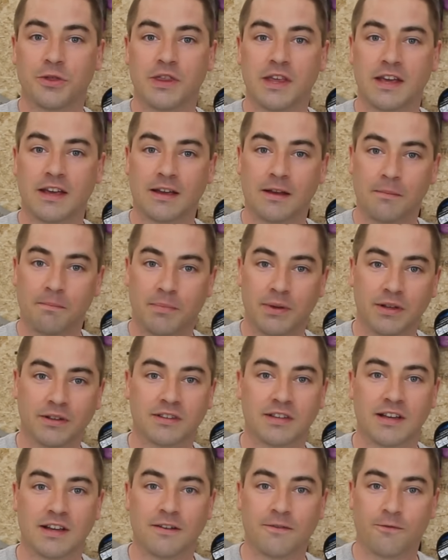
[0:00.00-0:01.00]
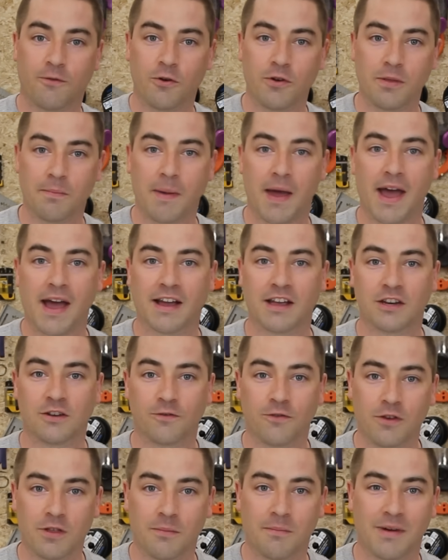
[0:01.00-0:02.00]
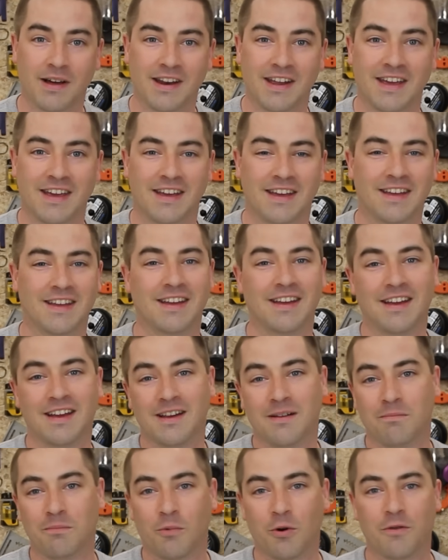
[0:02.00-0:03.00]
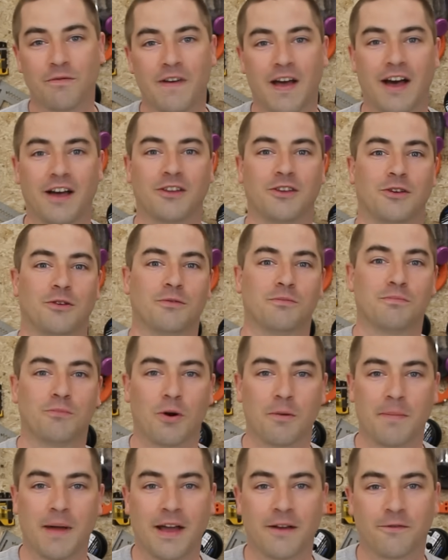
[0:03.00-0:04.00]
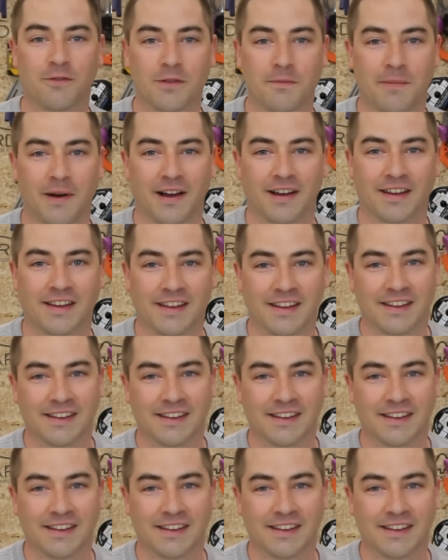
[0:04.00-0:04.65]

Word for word: thing built in for the package, for the money, more value, more bang for the buck.